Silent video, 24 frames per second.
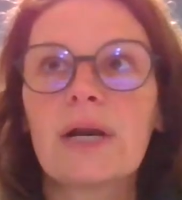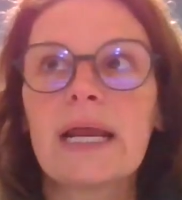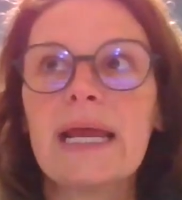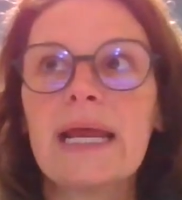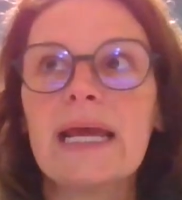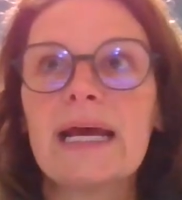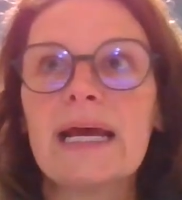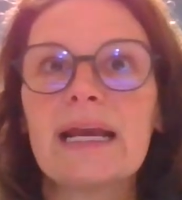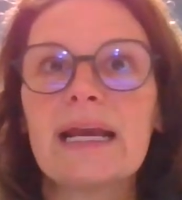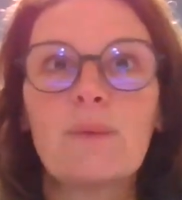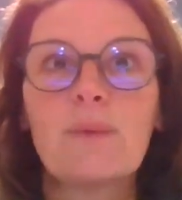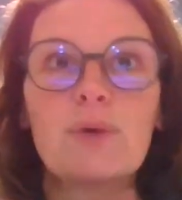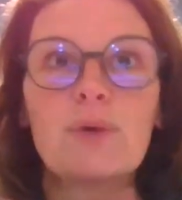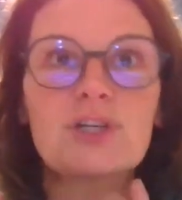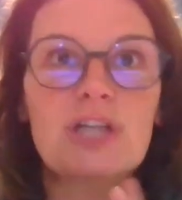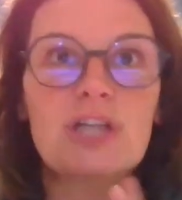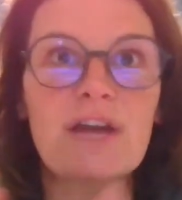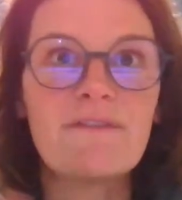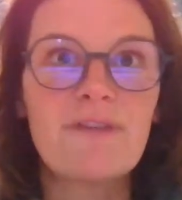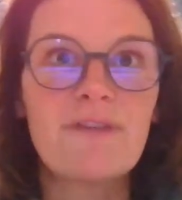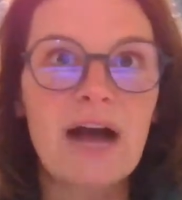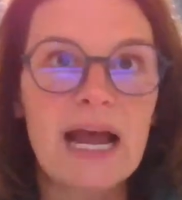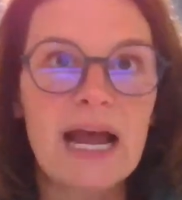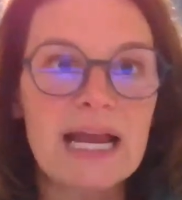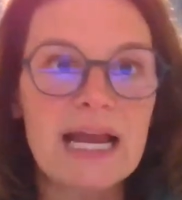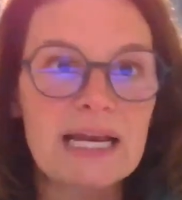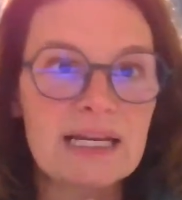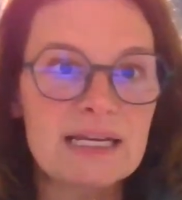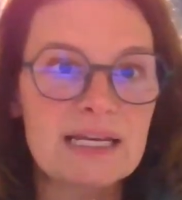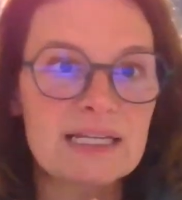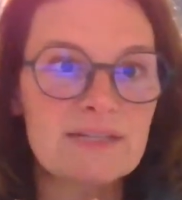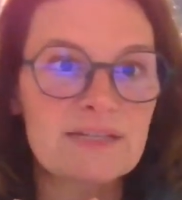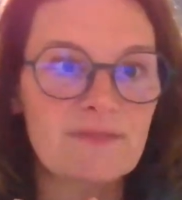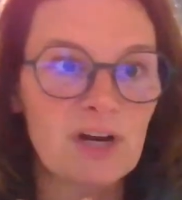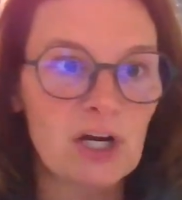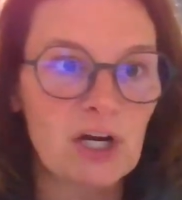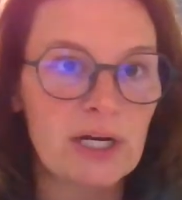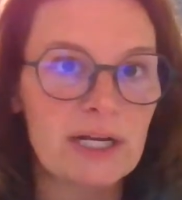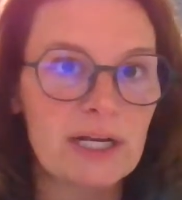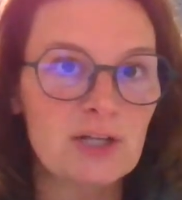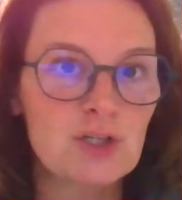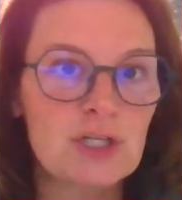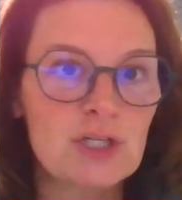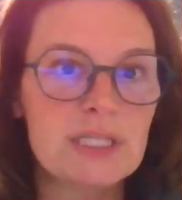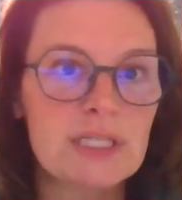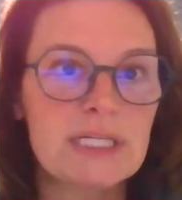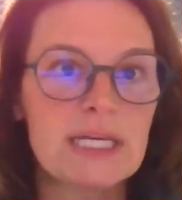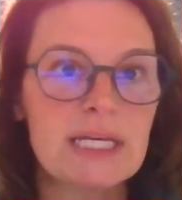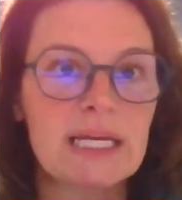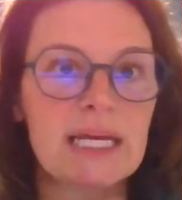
and which I find is very interesting,